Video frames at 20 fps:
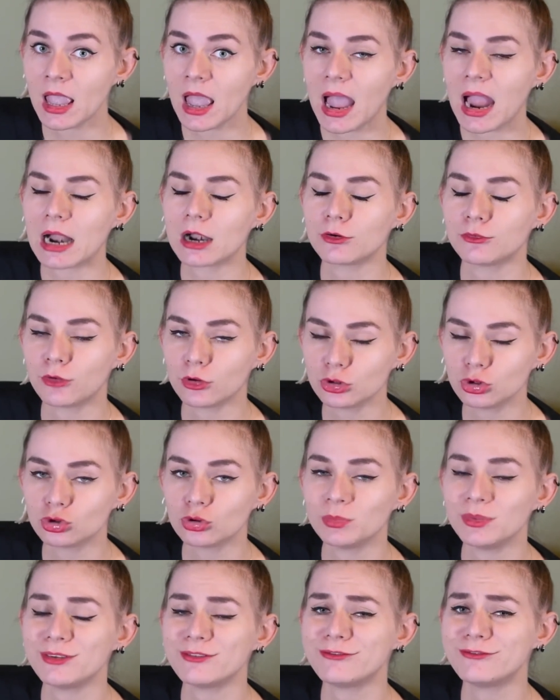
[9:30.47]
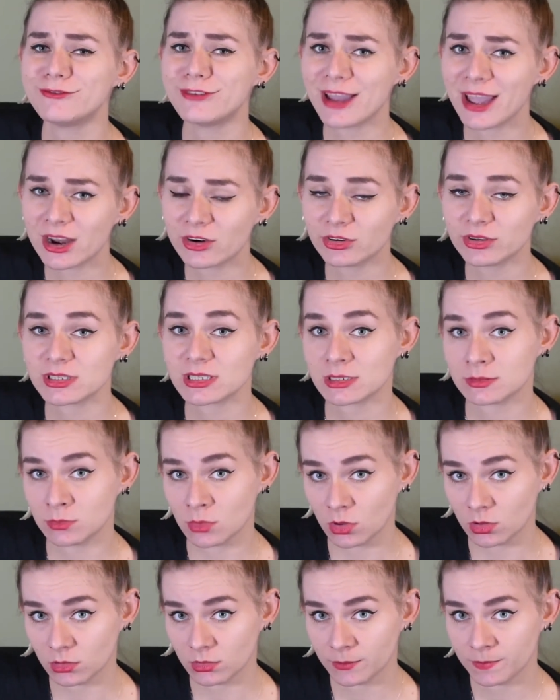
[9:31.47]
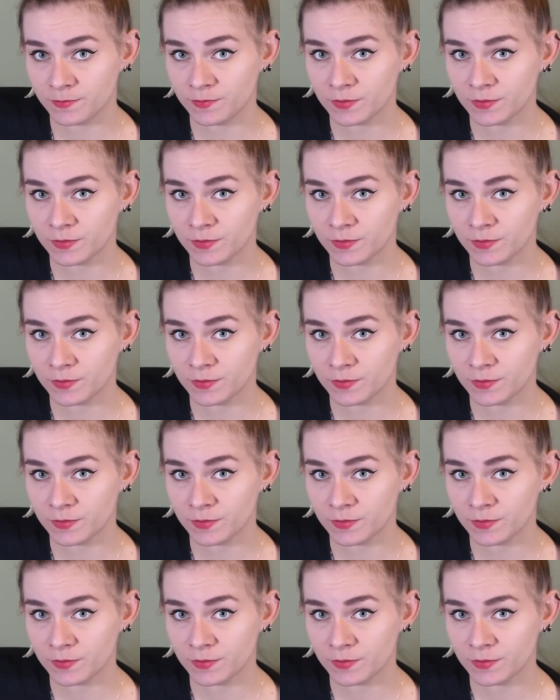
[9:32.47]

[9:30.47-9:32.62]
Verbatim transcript: are thought to be very small.